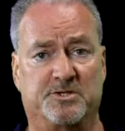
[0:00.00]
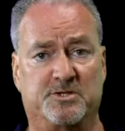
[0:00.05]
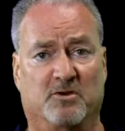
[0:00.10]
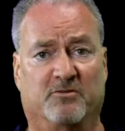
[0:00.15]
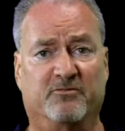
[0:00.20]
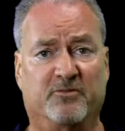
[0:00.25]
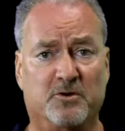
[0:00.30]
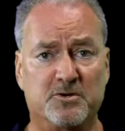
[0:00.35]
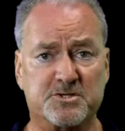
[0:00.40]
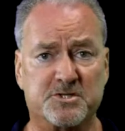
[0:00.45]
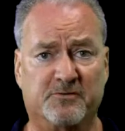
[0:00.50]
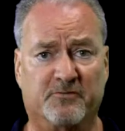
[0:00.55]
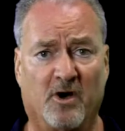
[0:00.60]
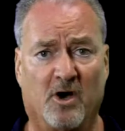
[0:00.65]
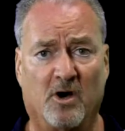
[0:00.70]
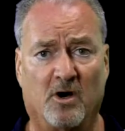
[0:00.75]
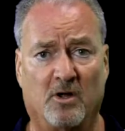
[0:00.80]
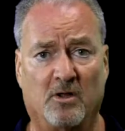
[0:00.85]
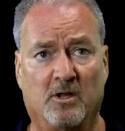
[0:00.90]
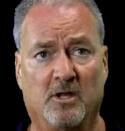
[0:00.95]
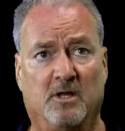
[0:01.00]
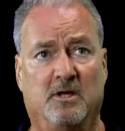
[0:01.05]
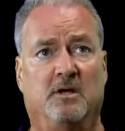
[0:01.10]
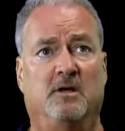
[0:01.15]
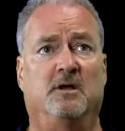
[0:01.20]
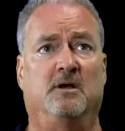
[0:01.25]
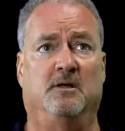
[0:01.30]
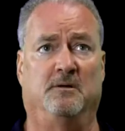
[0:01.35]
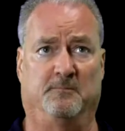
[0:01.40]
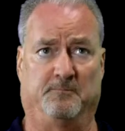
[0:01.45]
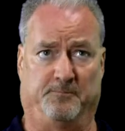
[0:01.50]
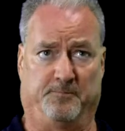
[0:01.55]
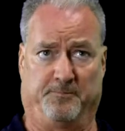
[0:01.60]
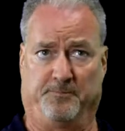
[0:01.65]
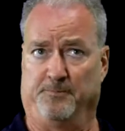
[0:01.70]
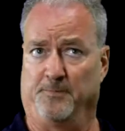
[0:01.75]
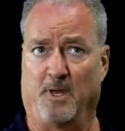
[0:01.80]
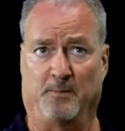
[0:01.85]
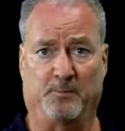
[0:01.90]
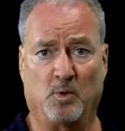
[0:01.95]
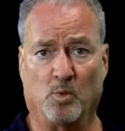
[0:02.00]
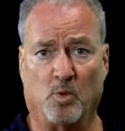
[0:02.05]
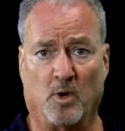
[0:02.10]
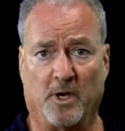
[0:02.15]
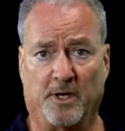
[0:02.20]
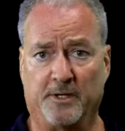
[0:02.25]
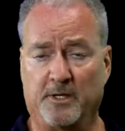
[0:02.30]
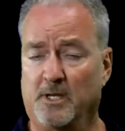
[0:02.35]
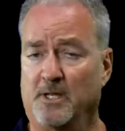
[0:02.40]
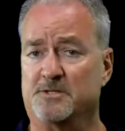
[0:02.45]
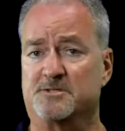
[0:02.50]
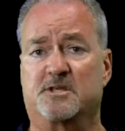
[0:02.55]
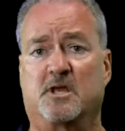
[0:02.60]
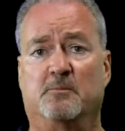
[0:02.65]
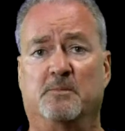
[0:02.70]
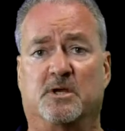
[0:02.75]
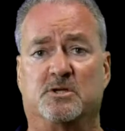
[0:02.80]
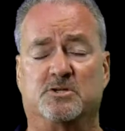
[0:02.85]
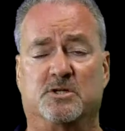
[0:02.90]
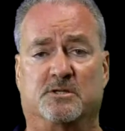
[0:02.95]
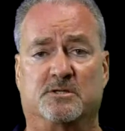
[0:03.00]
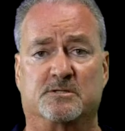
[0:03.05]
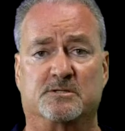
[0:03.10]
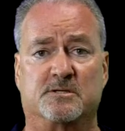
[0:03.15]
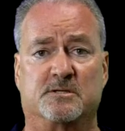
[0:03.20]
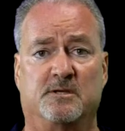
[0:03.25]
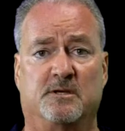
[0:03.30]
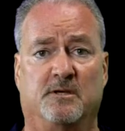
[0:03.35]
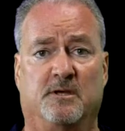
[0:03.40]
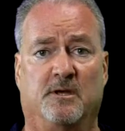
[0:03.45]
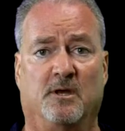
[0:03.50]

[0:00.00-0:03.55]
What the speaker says: So first of all, number one is commissions.